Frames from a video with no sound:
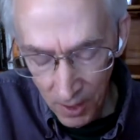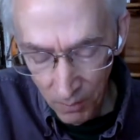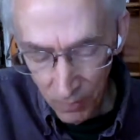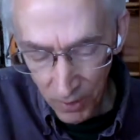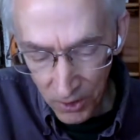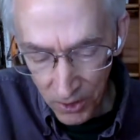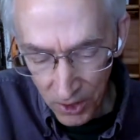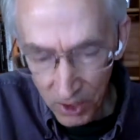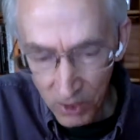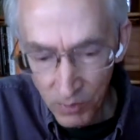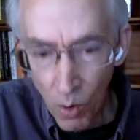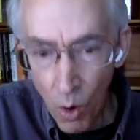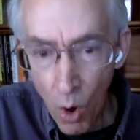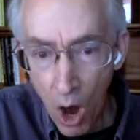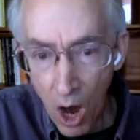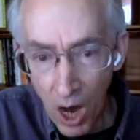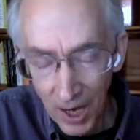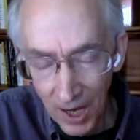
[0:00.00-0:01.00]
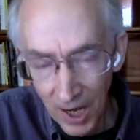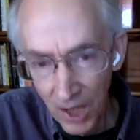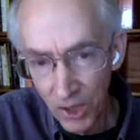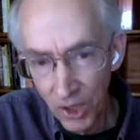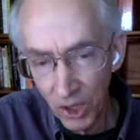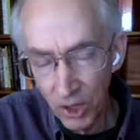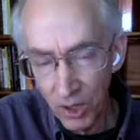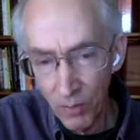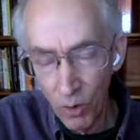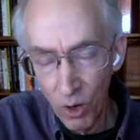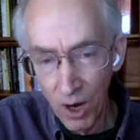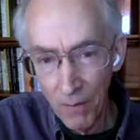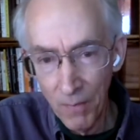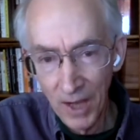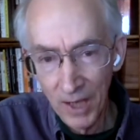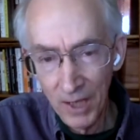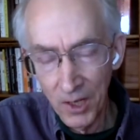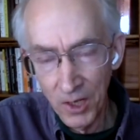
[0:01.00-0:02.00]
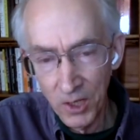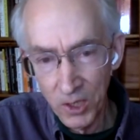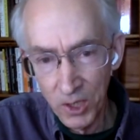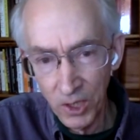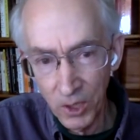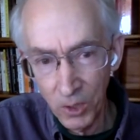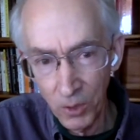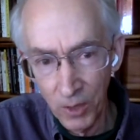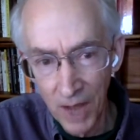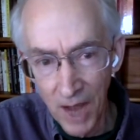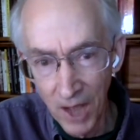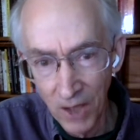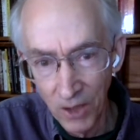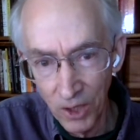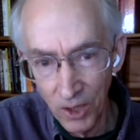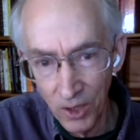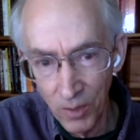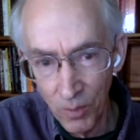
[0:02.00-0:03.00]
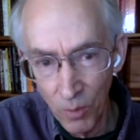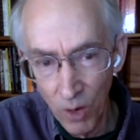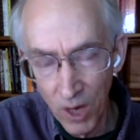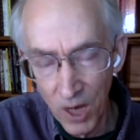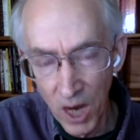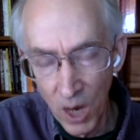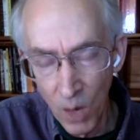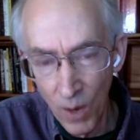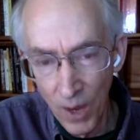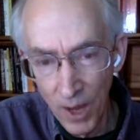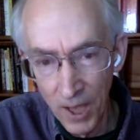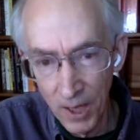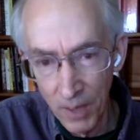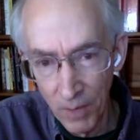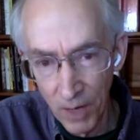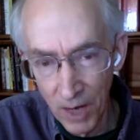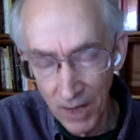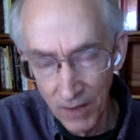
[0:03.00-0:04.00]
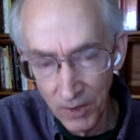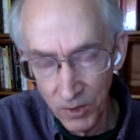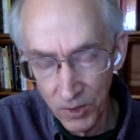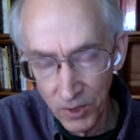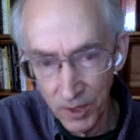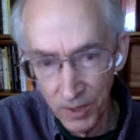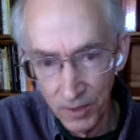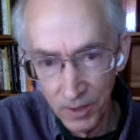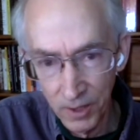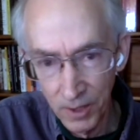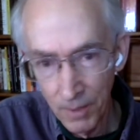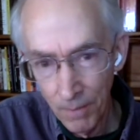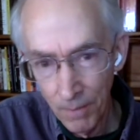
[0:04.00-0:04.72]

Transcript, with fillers: But there's more, and I think the more mechanistic you get, then the more Darwinian processes,